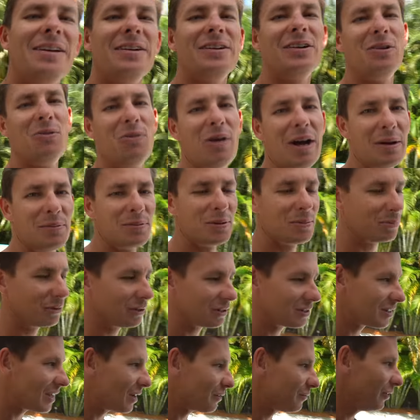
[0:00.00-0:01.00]
don't know why, but
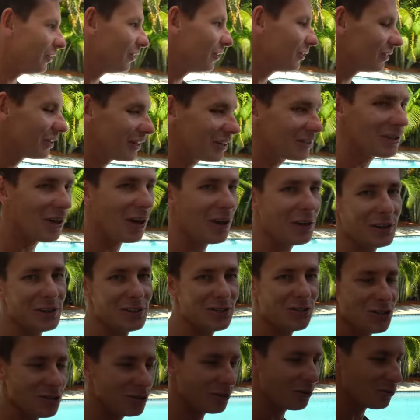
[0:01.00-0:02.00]
Brooke's not feeling like
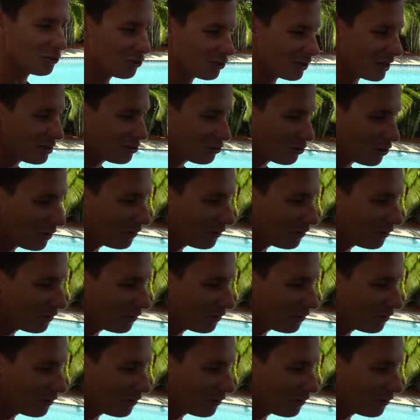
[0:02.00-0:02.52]
talking. She goes, should I show